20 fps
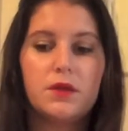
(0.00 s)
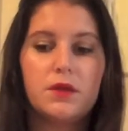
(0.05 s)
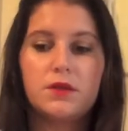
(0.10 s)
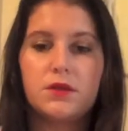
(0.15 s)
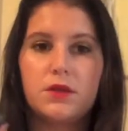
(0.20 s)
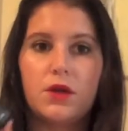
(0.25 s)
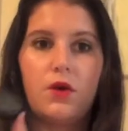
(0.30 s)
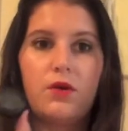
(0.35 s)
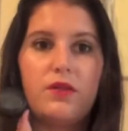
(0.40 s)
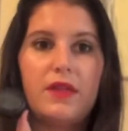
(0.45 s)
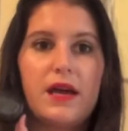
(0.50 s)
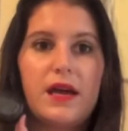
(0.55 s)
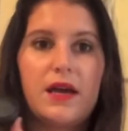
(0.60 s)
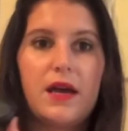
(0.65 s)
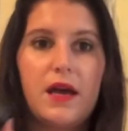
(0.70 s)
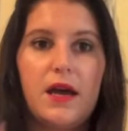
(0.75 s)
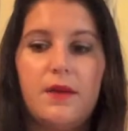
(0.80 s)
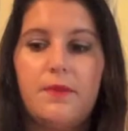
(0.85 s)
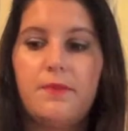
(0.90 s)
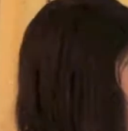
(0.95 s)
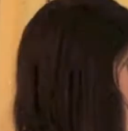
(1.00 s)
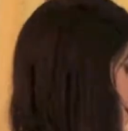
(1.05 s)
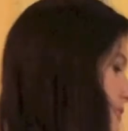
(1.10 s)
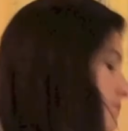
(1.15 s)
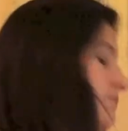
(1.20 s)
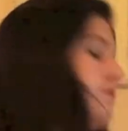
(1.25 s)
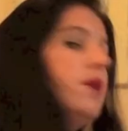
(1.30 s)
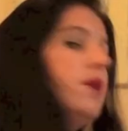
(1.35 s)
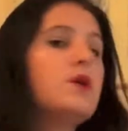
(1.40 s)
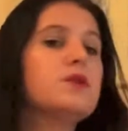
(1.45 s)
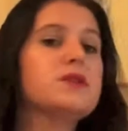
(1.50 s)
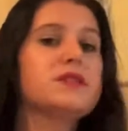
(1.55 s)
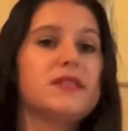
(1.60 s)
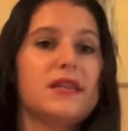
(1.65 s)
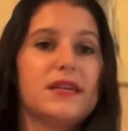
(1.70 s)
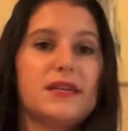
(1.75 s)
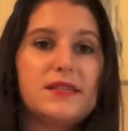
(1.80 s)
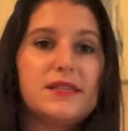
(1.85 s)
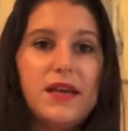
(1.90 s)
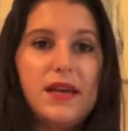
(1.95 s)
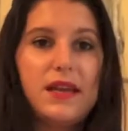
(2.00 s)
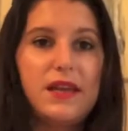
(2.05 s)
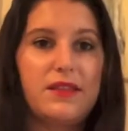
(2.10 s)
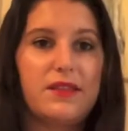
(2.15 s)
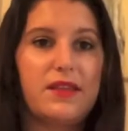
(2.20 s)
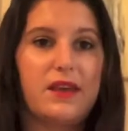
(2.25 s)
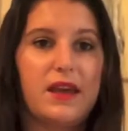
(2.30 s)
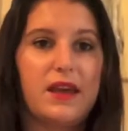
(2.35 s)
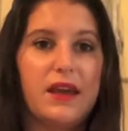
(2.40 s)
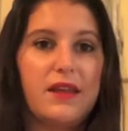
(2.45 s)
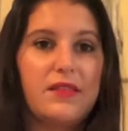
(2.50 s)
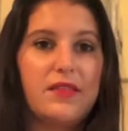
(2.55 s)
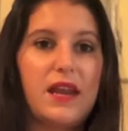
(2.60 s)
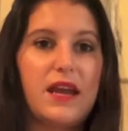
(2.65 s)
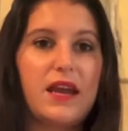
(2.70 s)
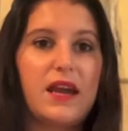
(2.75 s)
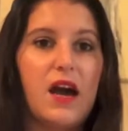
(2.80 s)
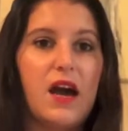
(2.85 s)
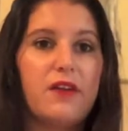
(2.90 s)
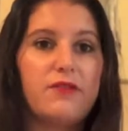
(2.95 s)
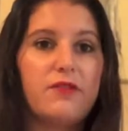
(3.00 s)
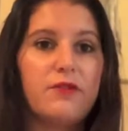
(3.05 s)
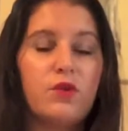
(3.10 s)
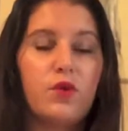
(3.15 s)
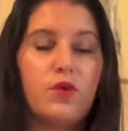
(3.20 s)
So that guy. The most exciting thing that I got from